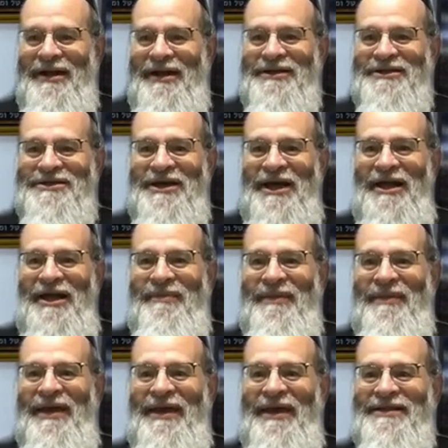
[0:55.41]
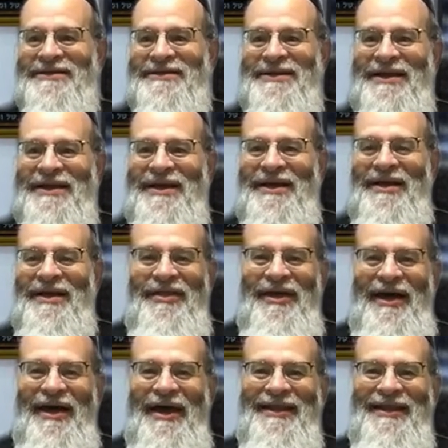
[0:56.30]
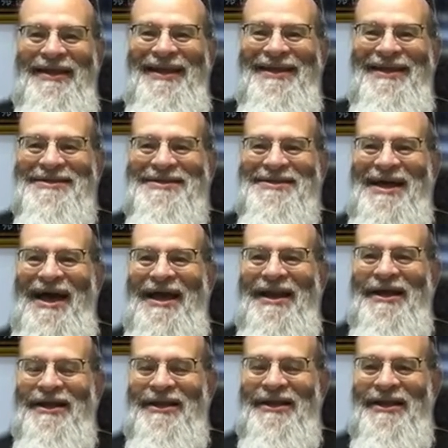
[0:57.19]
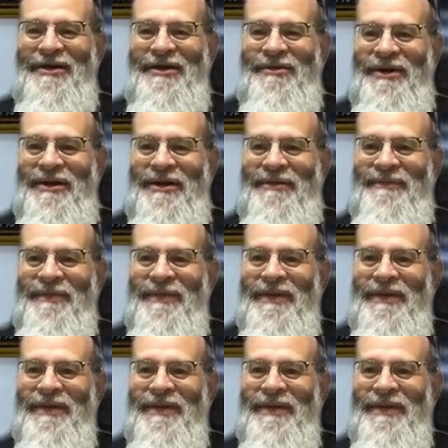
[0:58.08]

A gel means that it's not a liquid.